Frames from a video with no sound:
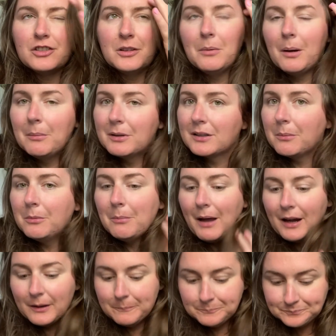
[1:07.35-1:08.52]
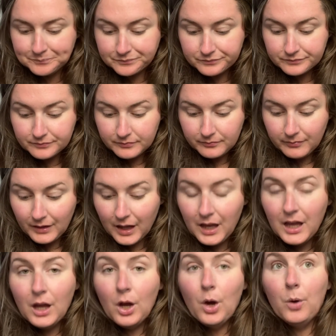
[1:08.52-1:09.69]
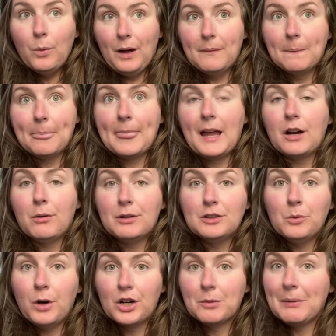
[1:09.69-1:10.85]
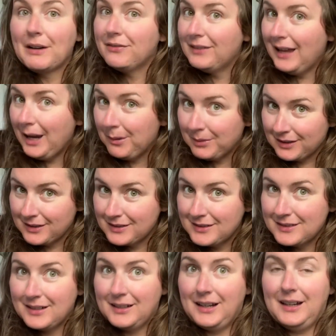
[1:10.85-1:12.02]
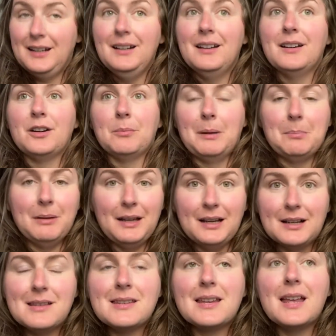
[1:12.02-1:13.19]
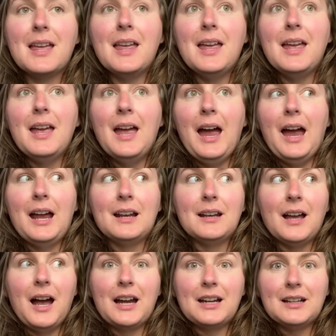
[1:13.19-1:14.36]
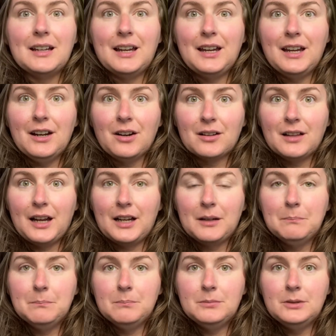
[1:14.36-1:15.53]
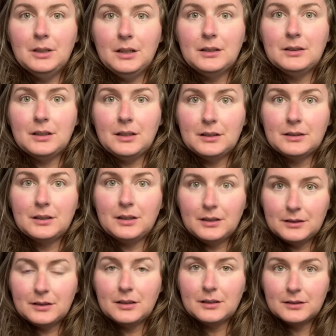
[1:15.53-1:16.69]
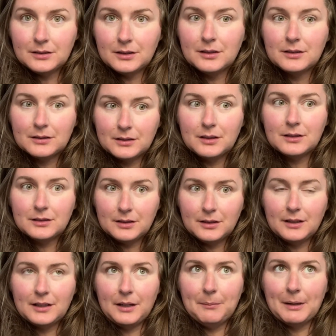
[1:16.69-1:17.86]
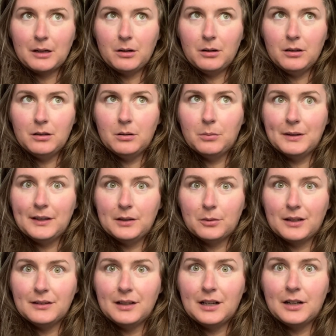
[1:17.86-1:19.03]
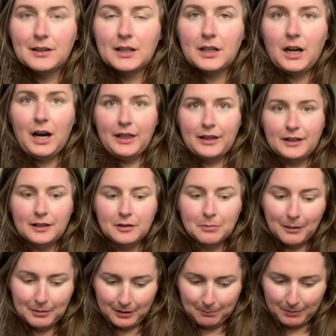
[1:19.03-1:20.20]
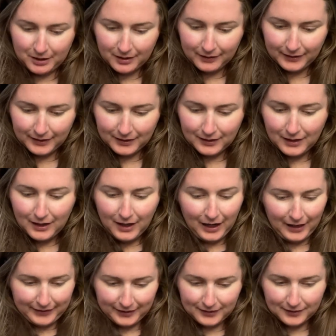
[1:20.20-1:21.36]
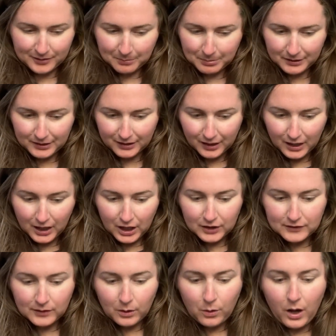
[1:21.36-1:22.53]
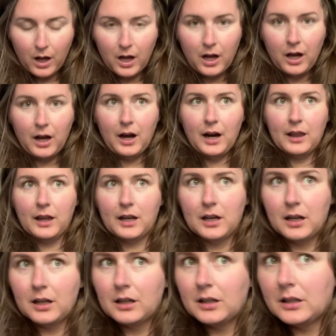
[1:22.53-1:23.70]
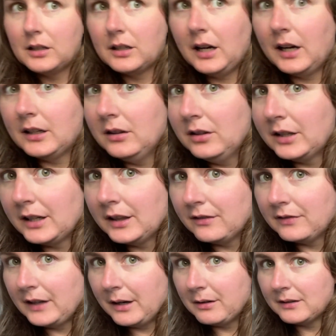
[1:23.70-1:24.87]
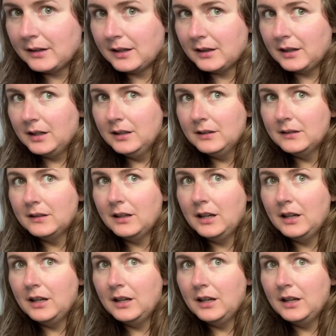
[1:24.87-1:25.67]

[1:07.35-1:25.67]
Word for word: The mom is coming back. Well, I go out to water my flowers tonight, or my plants, and I could hear like, tick, tick, tick, tick, tick, tick, tick. I'm like, what's that noise? And I was like, I think there's probably a bird there. I think there's a bird. So I like kind of look in the flowers like this.